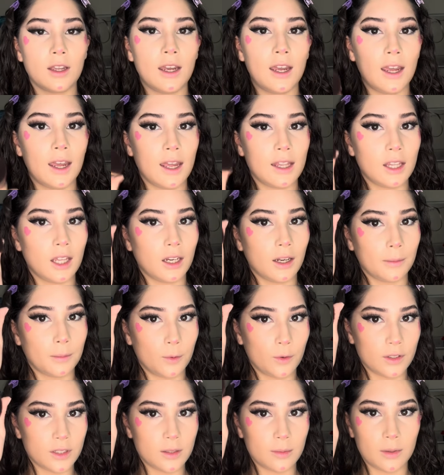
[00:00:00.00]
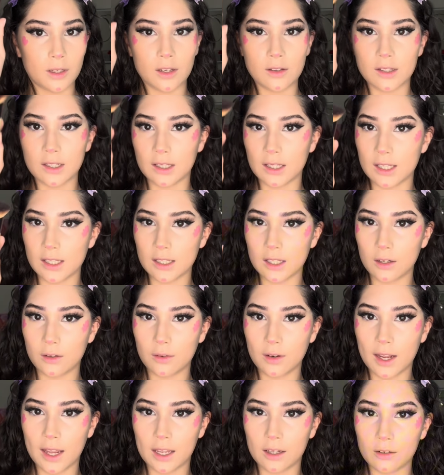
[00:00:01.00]
And then I'm going to be using this little
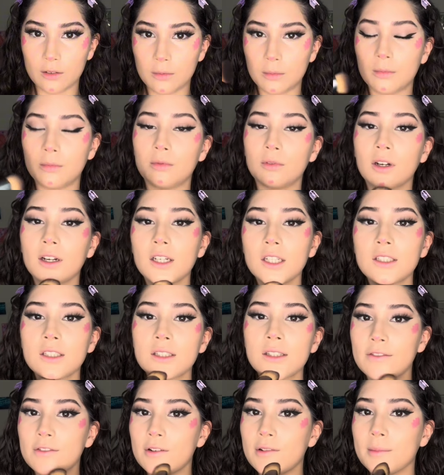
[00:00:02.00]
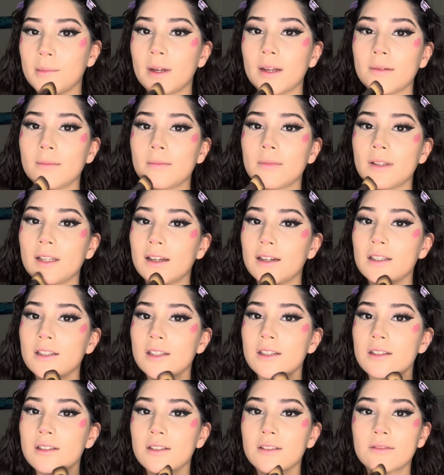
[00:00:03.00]
angled brush for my
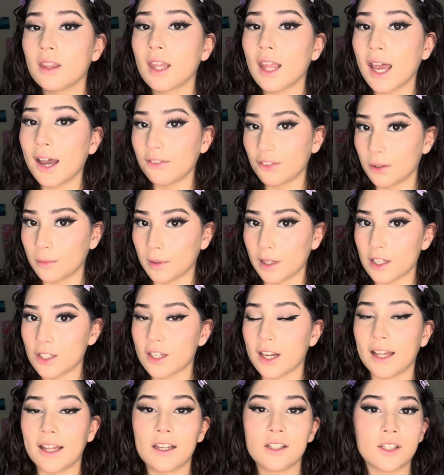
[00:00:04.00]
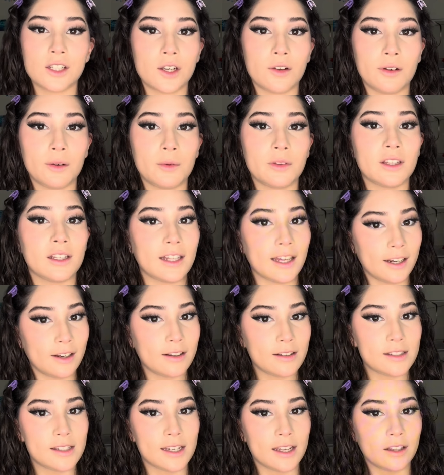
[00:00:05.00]
blush. After blush, I like to go in with the lighter
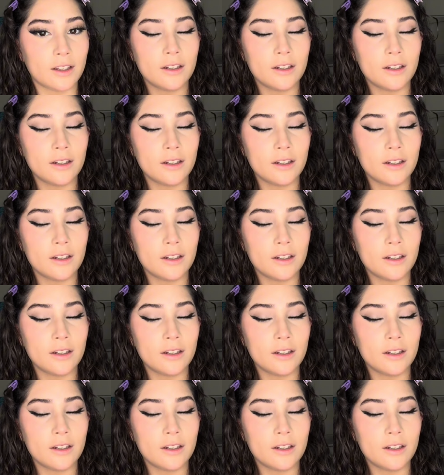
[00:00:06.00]
concealer.